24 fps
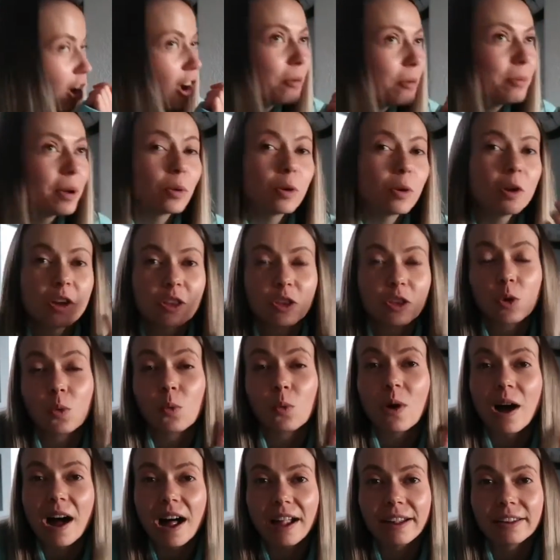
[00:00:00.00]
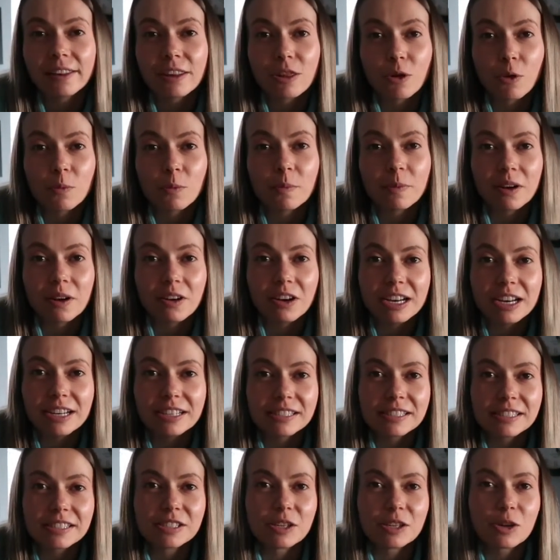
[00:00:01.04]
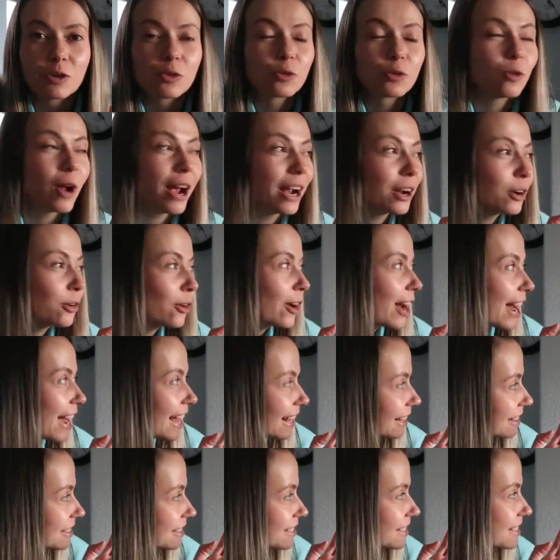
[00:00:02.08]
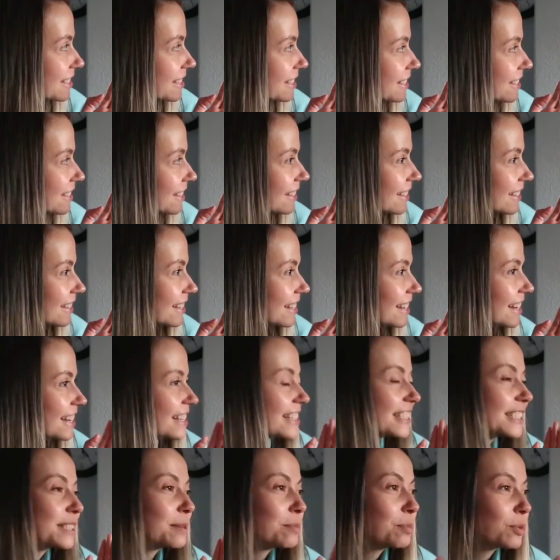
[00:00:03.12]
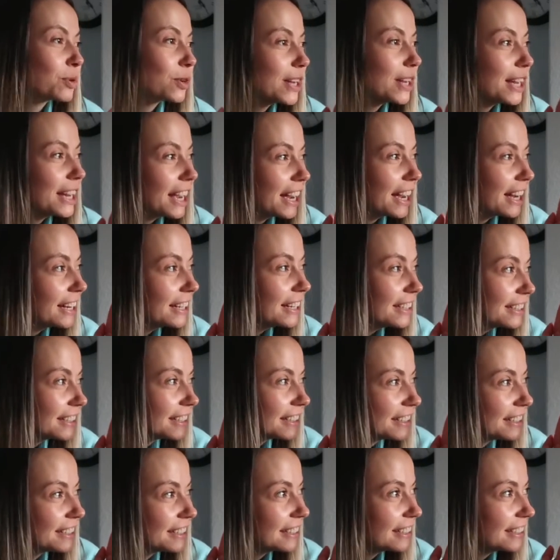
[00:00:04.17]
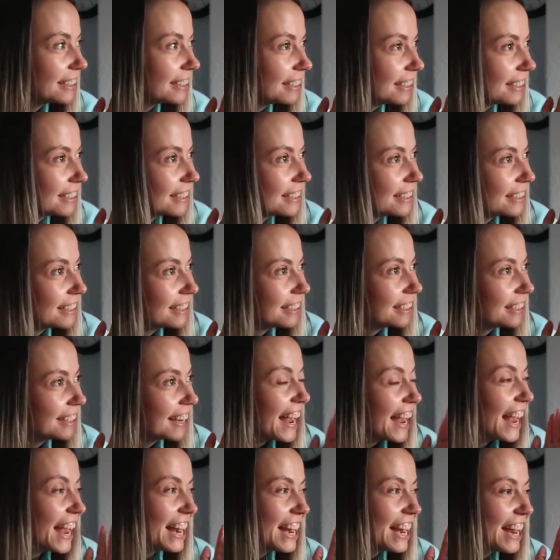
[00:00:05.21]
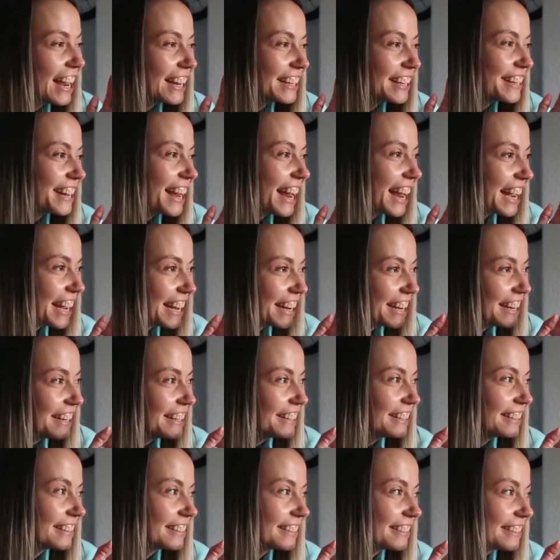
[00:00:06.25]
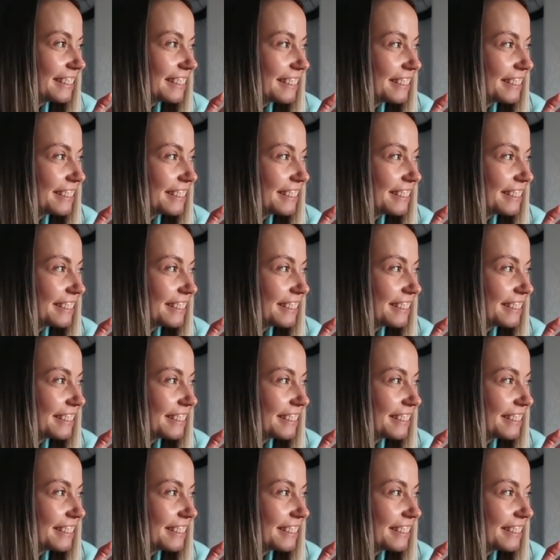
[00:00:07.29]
Oh my word, The Wild Thornberrys, Rugrats, Sabrina, Ed, Edd n Eddy.